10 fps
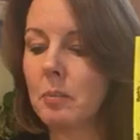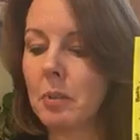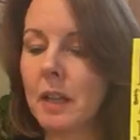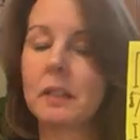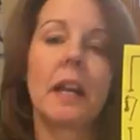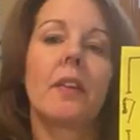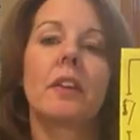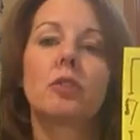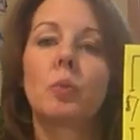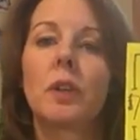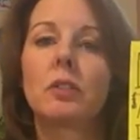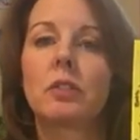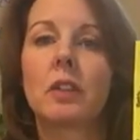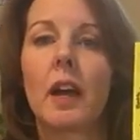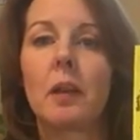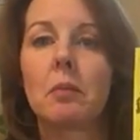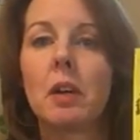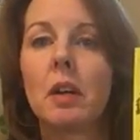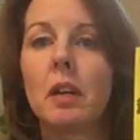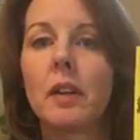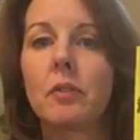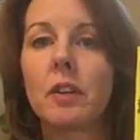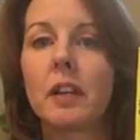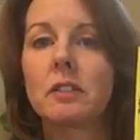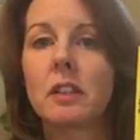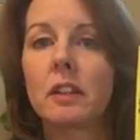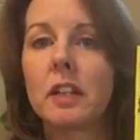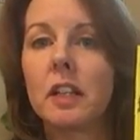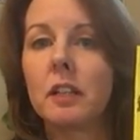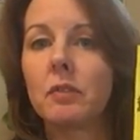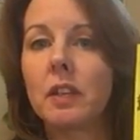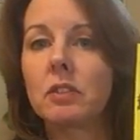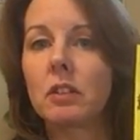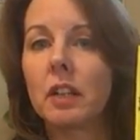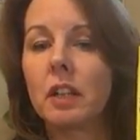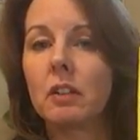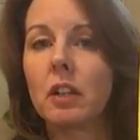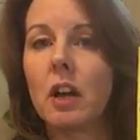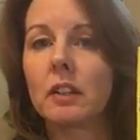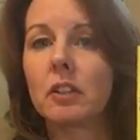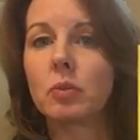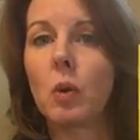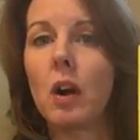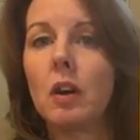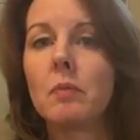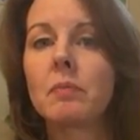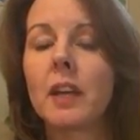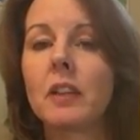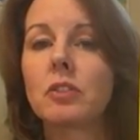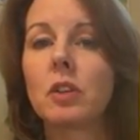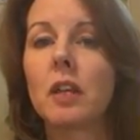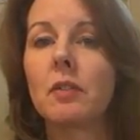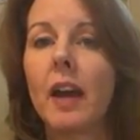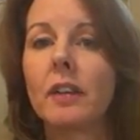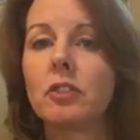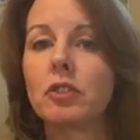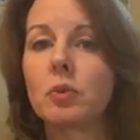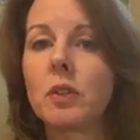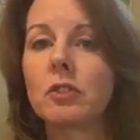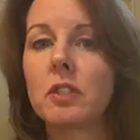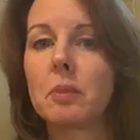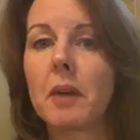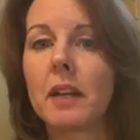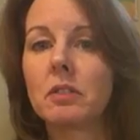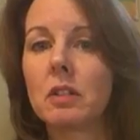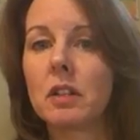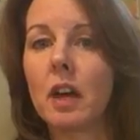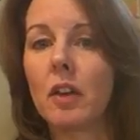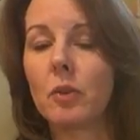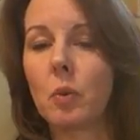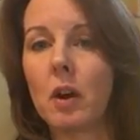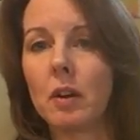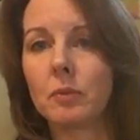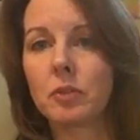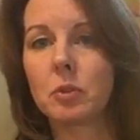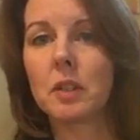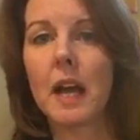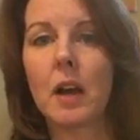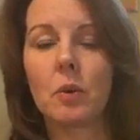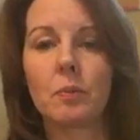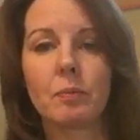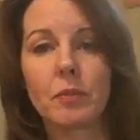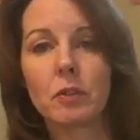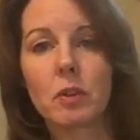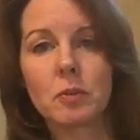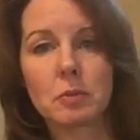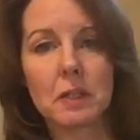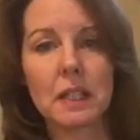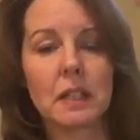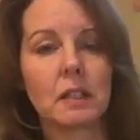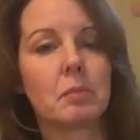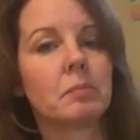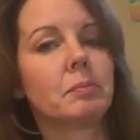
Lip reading: But now that it's winter time, they realize that their heating vents are here along this wall, and so they've had to switch their bed to the other wall to allow the room to be heated.